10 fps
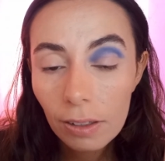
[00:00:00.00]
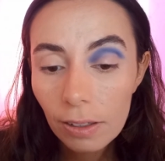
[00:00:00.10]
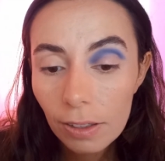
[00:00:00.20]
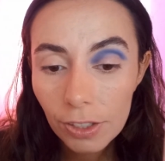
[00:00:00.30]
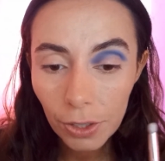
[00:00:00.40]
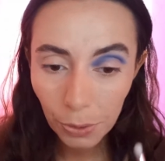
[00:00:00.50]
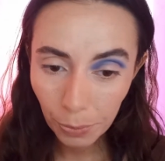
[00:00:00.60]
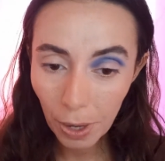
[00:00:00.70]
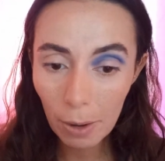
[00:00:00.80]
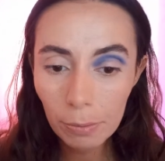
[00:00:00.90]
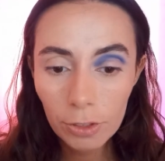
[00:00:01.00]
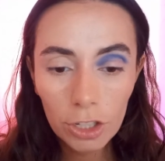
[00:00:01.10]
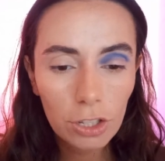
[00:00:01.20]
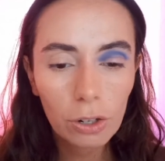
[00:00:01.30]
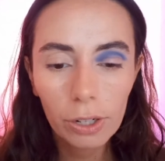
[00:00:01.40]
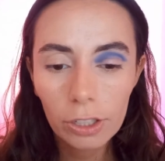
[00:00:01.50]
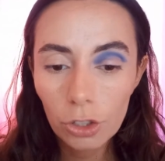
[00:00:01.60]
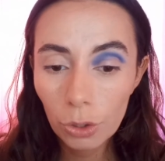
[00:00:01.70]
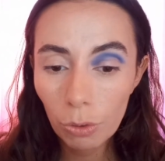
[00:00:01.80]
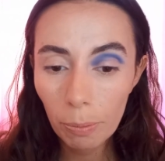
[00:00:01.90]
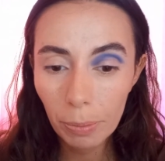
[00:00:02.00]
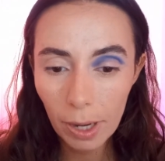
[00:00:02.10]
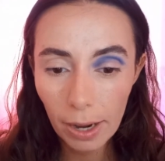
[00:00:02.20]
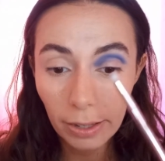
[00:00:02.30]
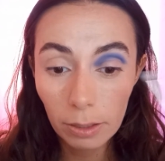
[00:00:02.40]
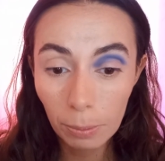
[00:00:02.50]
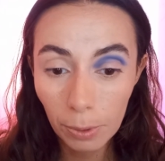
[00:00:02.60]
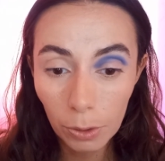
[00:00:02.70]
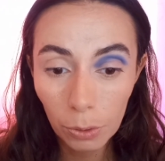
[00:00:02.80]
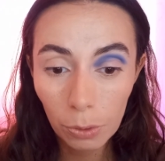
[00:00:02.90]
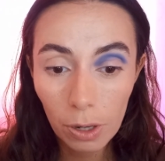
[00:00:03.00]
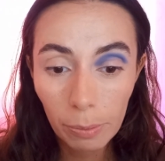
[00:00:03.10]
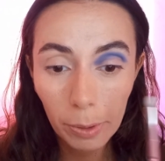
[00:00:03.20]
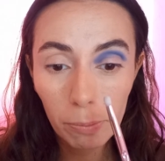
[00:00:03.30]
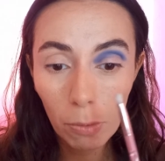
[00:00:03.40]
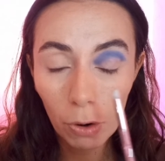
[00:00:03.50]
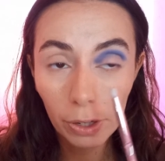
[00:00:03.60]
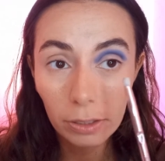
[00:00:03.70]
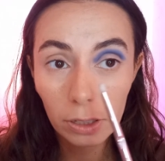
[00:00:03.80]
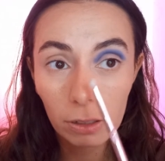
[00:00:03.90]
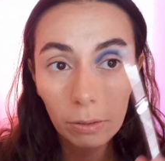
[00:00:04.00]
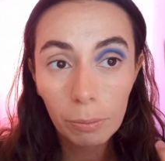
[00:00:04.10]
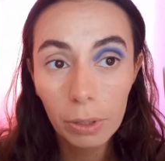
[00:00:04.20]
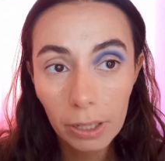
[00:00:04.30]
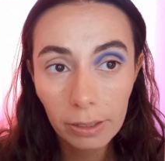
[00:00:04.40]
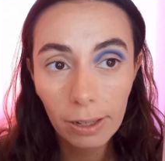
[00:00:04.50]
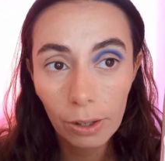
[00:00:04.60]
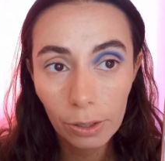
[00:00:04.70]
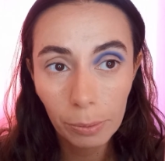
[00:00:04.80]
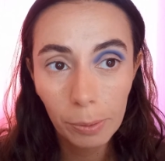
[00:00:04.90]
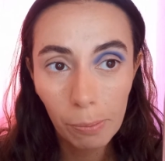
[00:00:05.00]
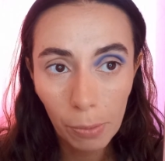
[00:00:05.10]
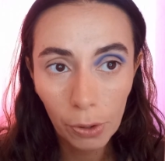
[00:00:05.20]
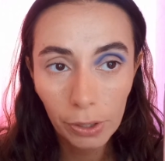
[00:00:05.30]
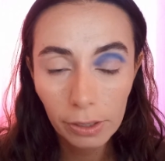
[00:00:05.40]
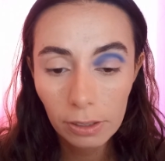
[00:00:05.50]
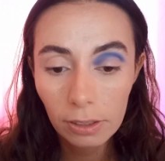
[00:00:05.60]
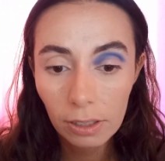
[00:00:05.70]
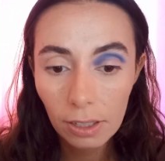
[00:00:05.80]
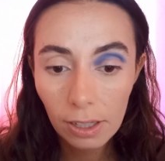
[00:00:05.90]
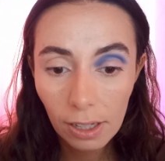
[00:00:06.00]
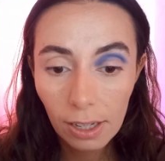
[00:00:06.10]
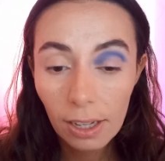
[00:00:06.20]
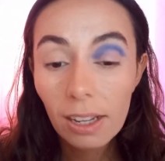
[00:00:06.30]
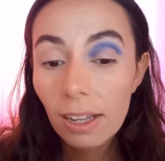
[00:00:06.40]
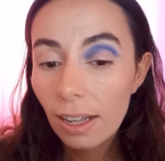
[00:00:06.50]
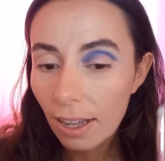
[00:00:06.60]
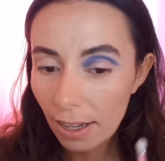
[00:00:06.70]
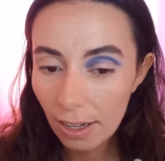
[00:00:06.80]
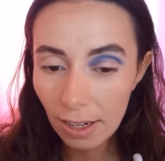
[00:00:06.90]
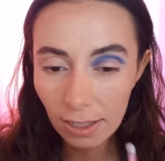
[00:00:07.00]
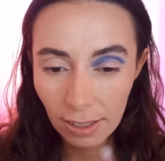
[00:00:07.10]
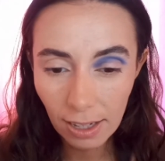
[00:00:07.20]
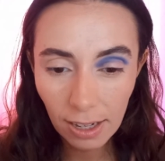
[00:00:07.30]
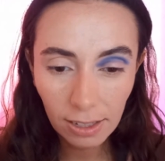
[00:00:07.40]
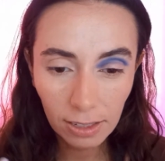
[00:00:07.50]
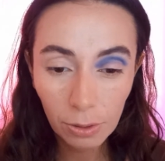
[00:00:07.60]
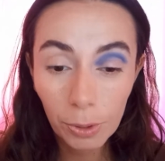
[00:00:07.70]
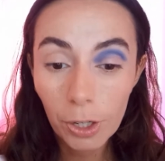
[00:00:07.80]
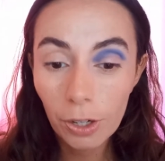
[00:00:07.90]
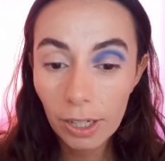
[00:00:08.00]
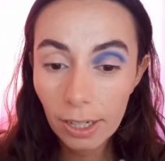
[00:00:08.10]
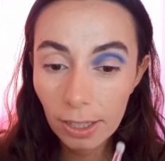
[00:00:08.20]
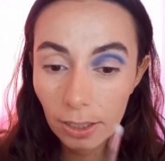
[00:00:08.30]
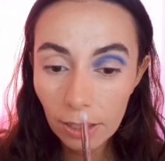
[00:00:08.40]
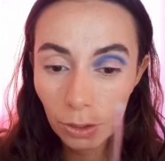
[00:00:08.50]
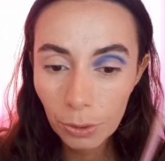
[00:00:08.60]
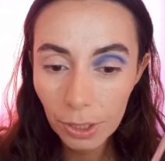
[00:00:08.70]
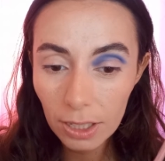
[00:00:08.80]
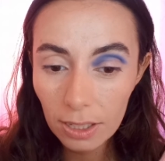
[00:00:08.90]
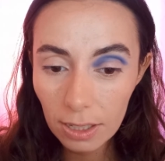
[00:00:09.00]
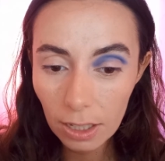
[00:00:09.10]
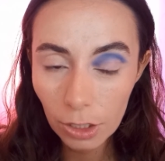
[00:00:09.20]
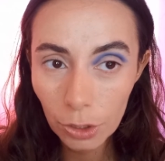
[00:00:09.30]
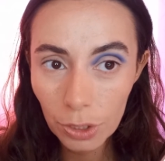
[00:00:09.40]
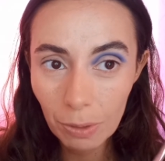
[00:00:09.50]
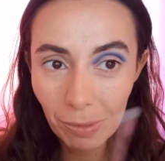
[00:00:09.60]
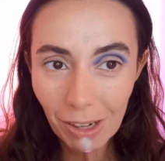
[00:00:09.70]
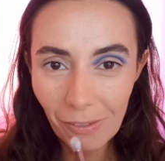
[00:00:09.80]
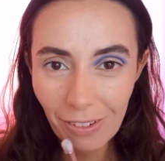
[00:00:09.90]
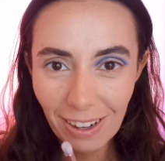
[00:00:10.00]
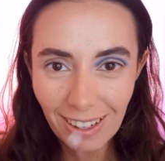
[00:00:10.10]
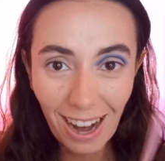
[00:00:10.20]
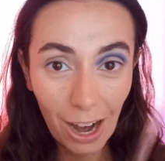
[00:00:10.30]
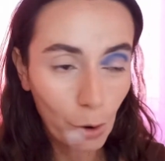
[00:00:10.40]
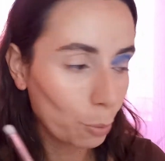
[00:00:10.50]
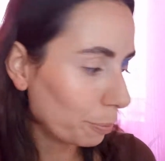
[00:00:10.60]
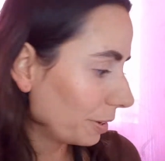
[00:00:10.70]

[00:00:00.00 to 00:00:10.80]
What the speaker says: So I'm just going to apply the blue a bit more and then blend out a bit more. And then we're gonna cut the crease and do something fun, I hope.